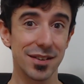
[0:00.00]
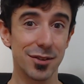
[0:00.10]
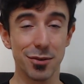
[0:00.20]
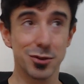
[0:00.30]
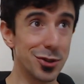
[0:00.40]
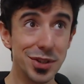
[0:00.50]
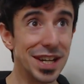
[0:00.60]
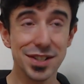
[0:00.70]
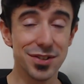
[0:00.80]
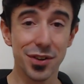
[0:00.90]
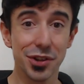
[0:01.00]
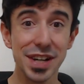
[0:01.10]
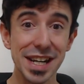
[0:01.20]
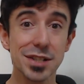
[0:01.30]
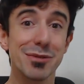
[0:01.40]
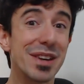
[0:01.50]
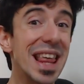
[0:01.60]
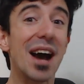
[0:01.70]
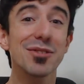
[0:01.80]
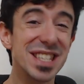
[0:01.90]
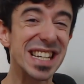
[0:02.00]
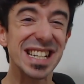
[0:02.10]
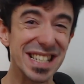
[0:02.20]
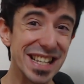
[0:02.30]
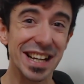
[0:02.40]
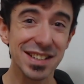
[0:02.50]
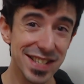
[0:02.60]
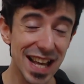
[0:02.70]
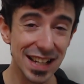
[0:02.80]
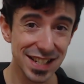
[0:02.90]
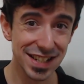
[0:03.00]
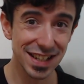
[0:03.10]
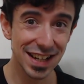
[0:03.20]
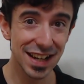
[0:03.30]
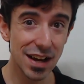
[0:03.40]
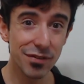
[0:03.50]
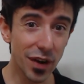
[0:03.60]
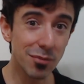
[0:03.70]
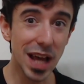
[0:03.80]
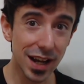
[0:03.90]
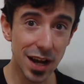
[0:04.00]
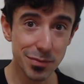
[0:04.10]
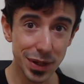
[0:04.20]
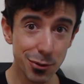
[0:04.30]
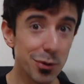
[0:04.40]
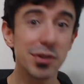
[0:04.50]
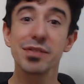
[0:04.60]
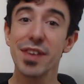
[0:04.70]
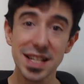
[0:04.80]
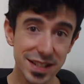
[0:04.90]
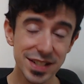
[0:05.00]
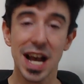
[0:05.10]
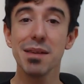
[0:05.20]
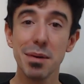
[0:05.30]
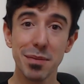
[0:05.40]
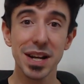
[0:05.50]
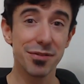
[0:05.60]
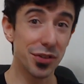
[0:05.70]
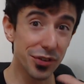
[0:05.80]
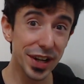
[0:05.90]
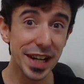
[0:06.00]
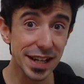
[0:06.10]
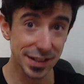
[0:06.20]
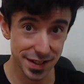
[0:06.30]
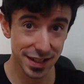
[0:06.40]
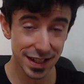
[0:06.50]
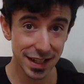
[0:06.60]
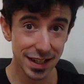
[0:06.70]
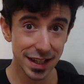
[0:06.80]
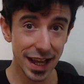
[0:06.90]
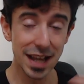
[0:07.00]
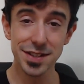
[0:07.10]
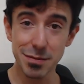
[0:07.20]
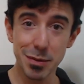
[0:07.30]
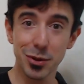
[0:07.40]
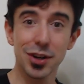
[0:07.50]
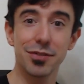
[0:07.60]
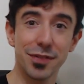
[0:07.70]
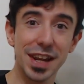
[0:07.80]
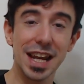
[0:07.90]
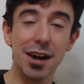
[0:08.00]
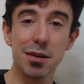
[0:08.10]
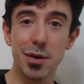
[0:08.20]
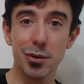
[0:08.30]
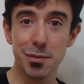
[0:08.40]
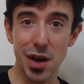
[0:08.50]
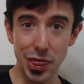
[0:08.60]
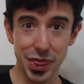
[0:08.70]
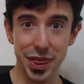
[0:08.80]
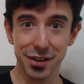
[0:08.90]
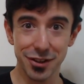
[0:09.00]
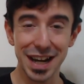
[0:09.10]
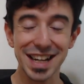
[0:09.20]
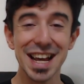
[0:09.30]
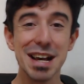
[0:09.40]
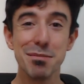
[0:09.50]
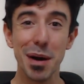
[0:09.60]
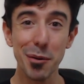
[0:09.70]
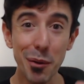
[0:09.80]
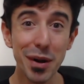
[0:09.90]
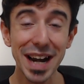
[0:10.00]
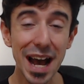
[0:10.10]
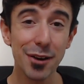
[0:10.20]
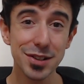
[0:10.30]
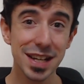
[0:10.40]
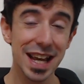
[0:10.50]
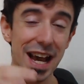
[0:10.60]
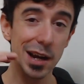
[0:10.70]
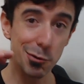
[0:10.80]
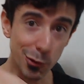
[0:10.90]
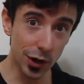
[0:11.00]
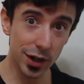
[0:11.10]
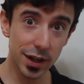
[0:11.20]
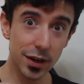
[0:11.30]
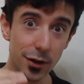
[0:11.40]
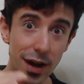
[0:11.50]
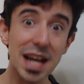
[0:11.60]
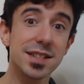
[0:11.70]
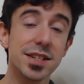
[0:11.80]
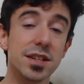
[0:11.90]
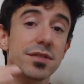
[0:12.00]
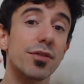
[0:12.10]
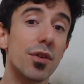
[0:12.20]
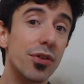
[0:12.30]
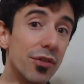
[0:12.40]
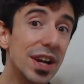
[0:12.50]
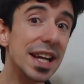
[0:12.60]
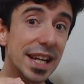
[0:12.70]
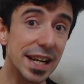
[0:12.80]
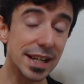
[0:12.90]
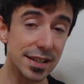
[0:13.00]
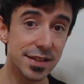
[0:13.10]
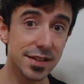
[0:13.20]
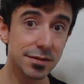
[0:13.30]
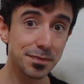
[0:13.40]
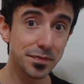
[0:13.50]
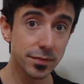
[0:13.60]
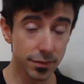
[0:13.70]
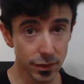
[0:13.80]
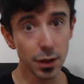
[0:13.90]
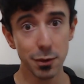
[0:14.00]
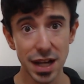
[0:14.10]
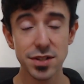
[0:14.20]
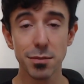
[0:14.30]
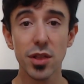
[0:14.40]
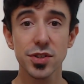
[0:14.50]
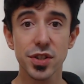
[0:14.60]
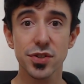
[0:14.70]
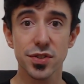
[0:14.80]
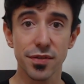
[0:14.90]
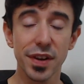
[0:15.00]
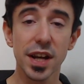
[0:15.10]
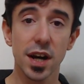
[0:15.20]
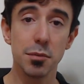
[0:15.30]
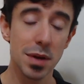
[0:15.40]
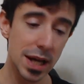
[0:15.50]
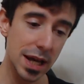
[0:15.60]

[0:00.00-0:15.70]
or 2 years or 3 years without seeing a single cent from that company. We were investing time and money for 3 years. And some people are freaking out about a month, right? But we went out and worked our asses off for 3 years. We had some other sources of income